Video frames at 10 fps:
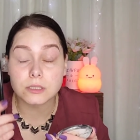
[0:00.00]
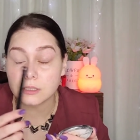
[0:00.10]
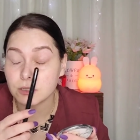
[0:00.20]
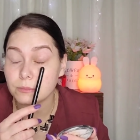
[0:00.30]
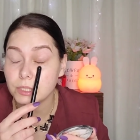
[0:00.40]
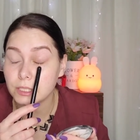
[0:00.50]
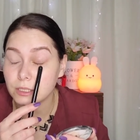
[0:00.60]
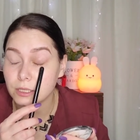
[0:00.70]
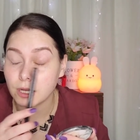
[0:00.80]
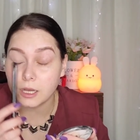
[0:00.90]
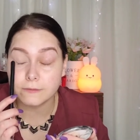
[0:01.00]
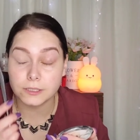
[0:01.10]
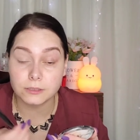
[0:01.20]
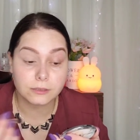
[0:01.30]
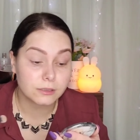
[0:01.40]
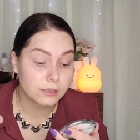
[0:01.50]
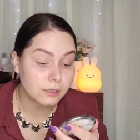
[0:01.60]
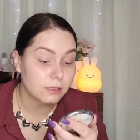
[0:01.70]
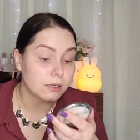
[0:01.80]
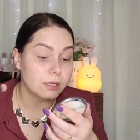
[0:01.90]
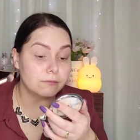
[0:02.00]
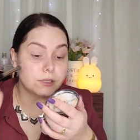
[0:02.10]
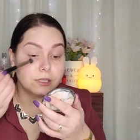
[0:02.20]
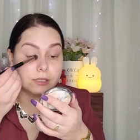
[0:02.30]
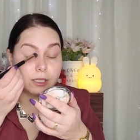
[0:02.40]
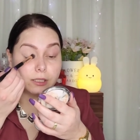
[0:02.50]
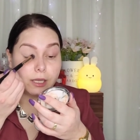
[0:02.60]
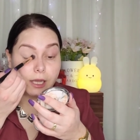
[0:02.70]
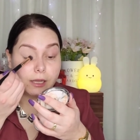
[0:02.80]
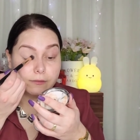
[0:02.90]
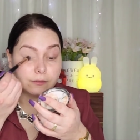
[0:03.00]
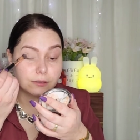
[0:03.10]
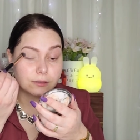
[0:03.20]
it completely covered everything that I have.